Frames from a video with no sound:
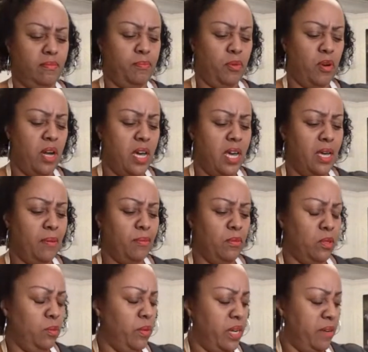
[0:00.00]
Prime
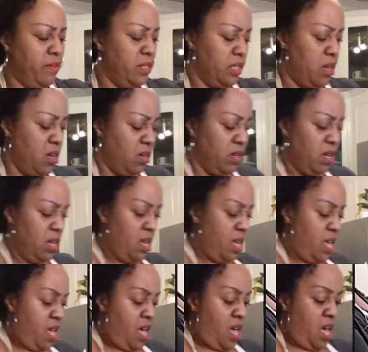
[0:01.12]
or whatever it's called.
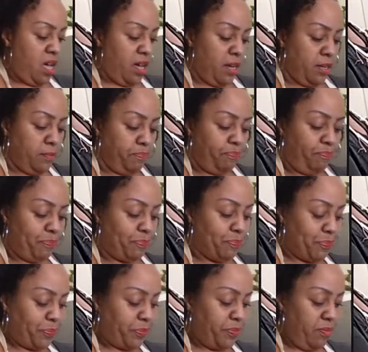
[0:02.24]
And
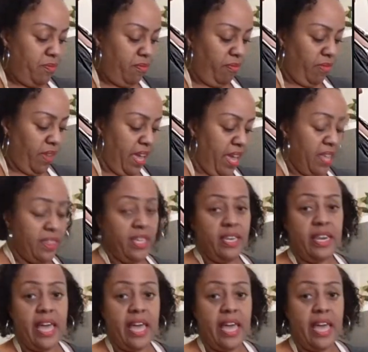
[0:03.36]
then